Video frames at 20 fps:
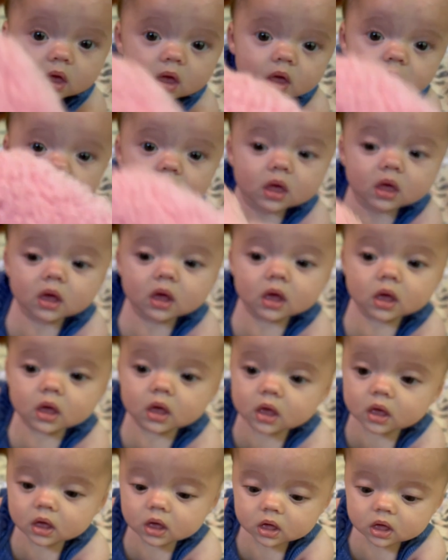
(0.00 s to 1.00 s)

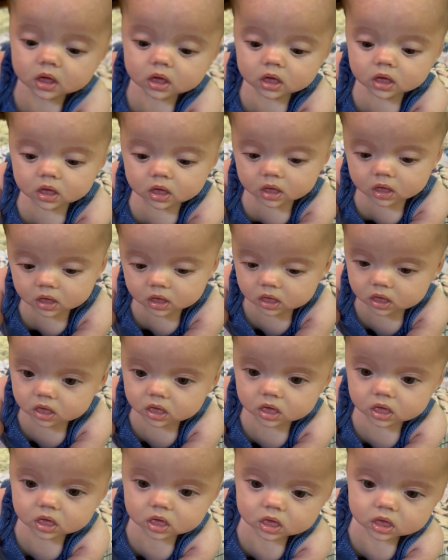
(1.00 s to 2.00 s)

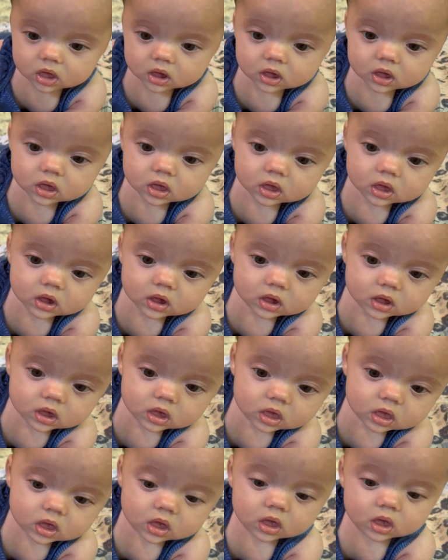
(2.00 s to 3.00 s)

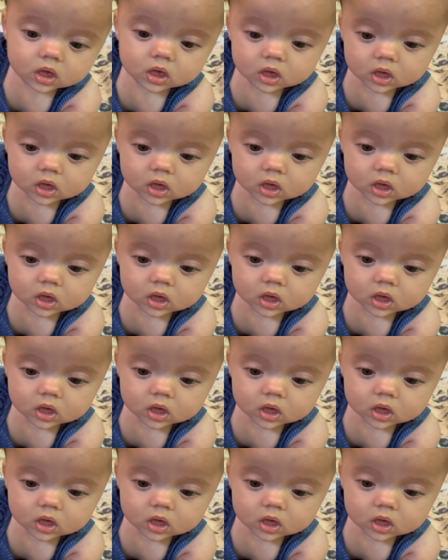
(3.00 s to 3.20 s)
(no one is talking)